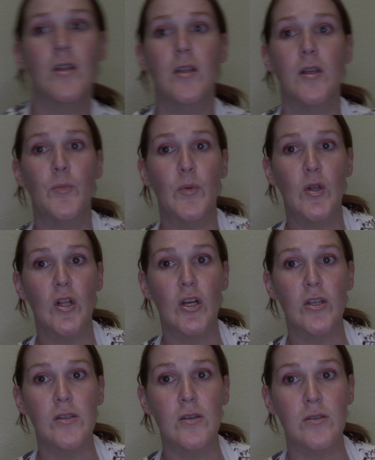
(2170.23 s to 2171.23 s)
lip
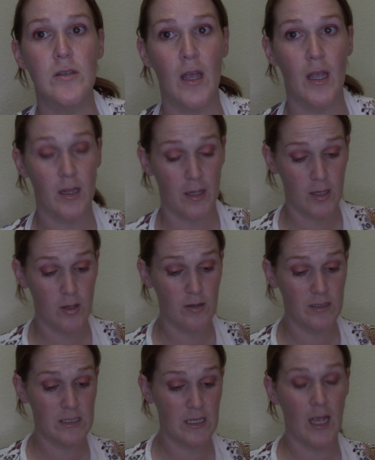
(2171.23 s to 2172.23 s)
gloss looks like. Like, you
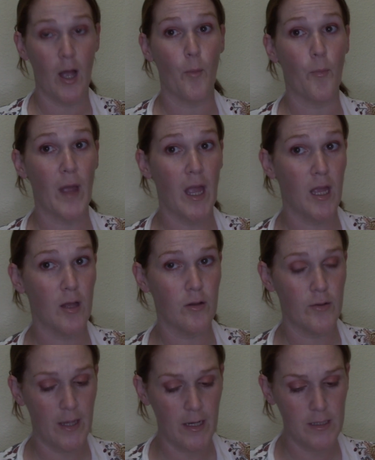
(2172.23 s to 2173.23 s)
can see how pale
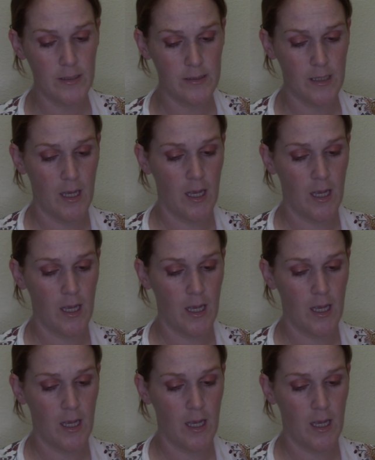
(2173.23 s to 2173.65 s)
that is.